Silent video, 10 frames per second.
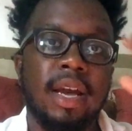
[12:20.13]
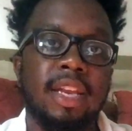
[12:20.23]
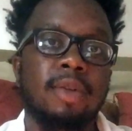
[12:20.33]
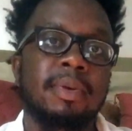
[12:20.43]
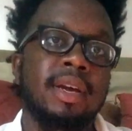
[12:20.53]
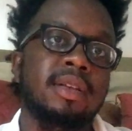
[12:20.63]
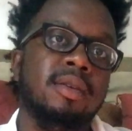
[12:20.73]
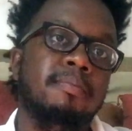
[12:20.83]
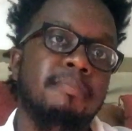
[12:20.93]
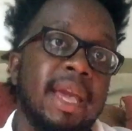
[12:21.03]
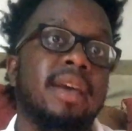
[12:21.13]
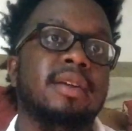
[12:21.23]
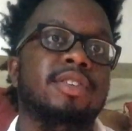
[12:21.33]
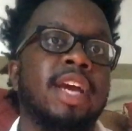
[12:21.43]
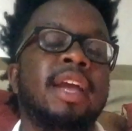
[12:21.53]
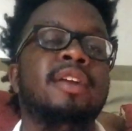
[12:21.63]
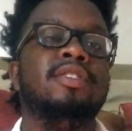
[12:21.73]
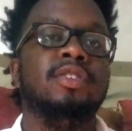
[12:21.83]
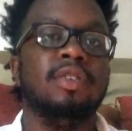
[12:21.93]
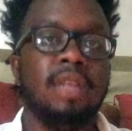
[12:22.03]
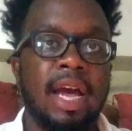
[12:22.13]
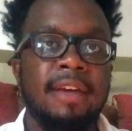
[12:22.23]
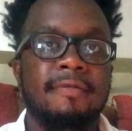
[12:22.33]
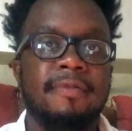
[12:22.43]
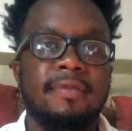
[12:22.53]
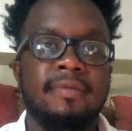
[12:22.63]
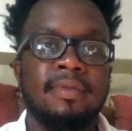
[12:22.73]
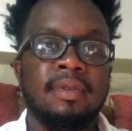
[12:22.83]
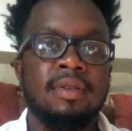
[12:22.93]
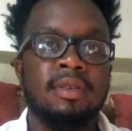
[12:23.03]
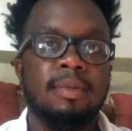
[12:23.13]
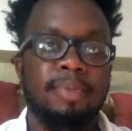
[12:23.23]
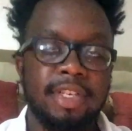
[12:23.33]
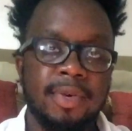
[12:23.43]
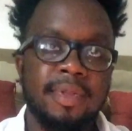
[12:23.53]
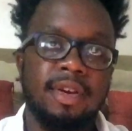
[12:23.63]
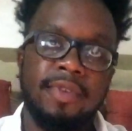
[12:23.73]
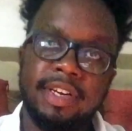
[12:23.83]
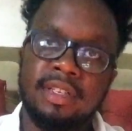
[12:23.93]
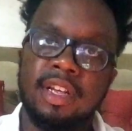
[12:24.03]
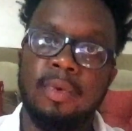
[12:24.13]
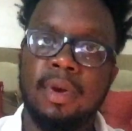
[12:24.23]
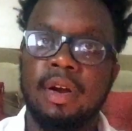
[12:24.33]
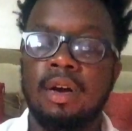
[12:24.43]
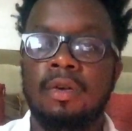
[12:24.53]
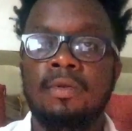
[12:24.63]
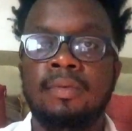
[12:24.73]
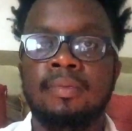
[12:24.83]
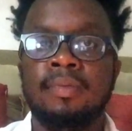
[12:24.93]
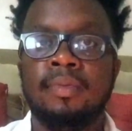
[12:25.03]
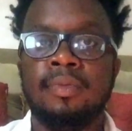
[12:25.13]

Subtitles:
and you begin to make change in your life to push you in the direction that you want to go,